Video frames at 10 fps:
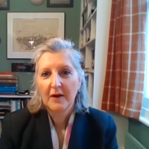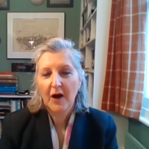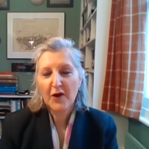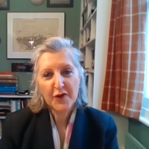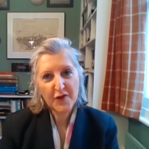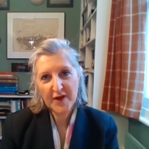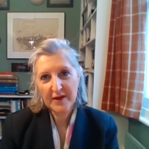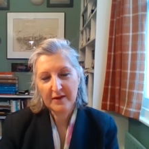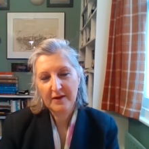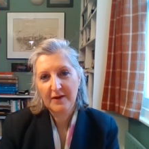I
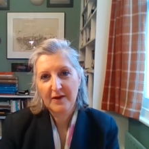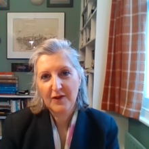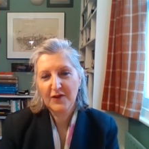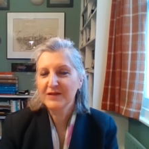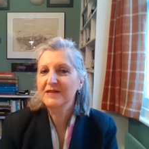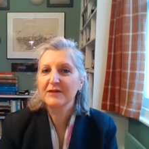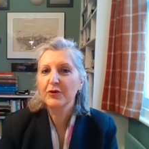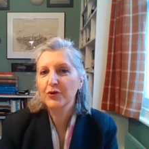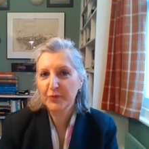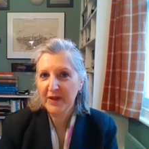think this is a
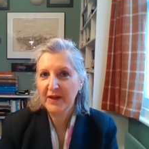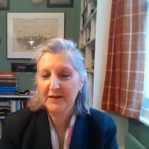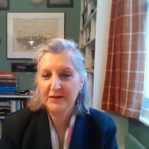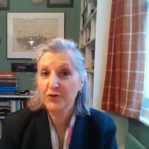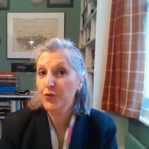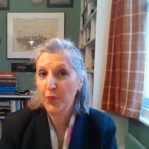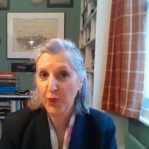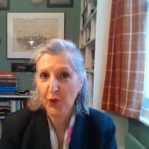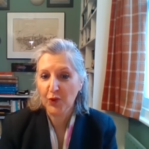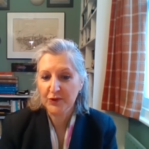good place to
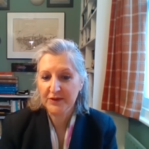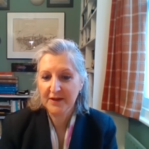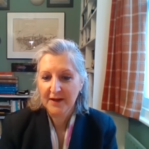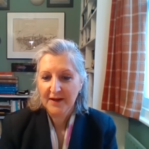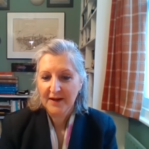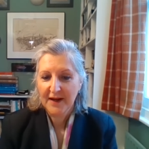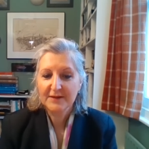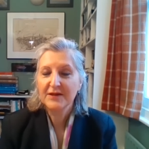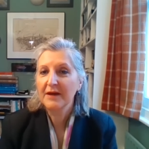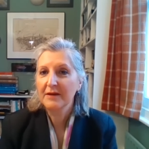pause
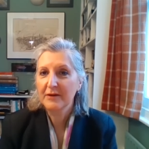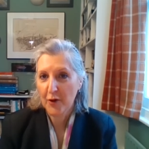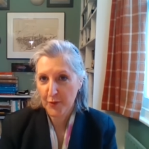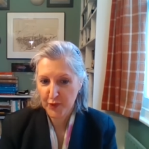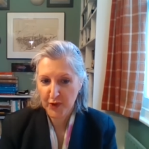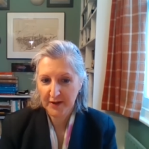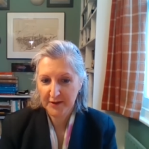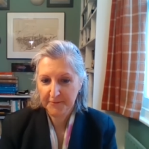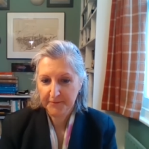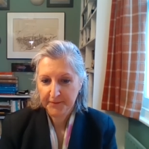and take a
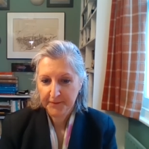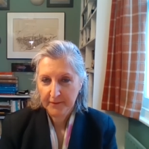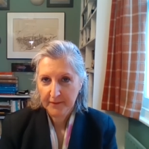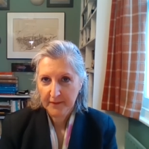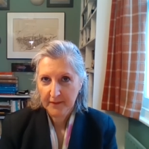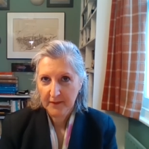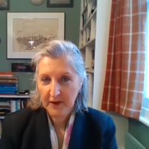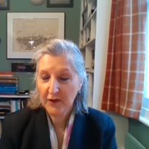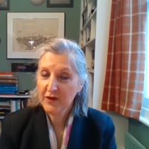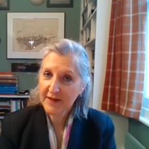break.
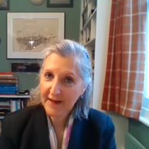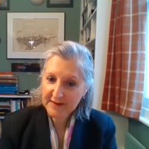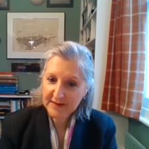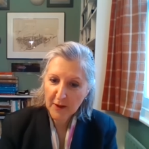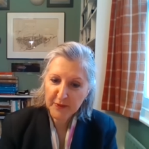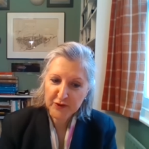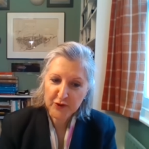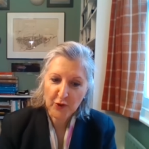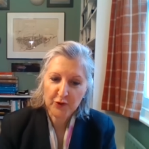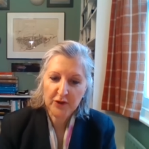In the next
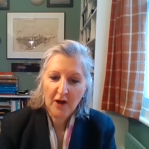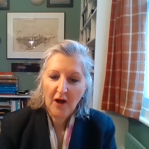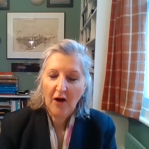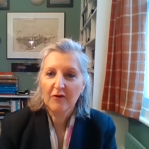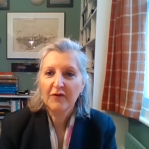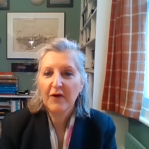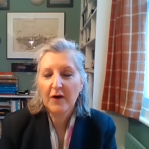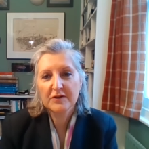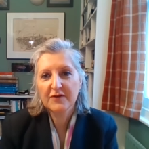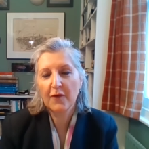episode, I'll
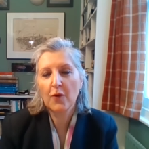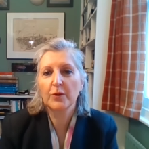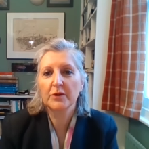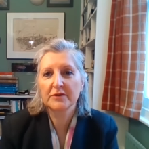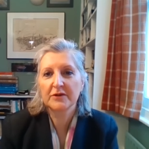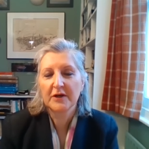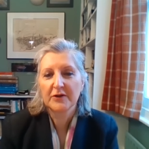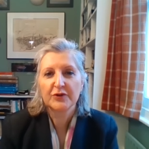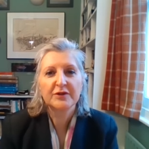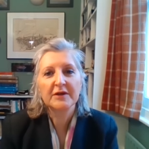fast forward
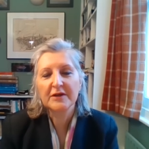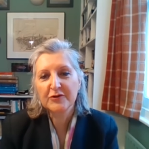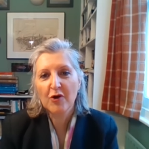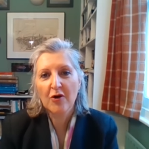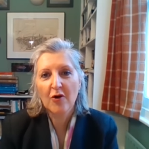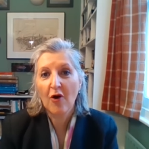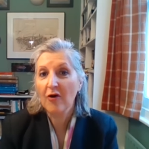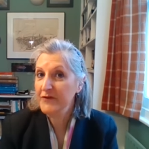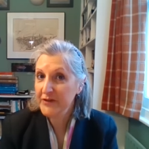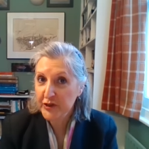to the era
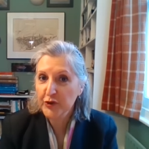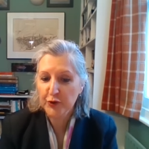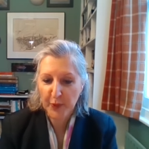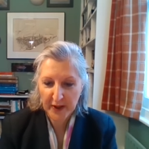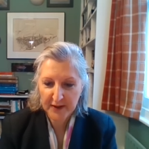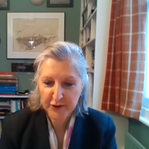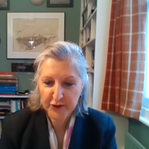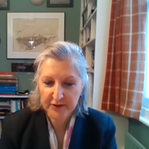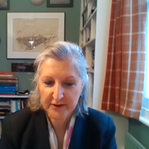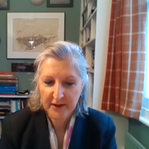of New
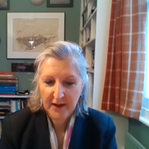Persian,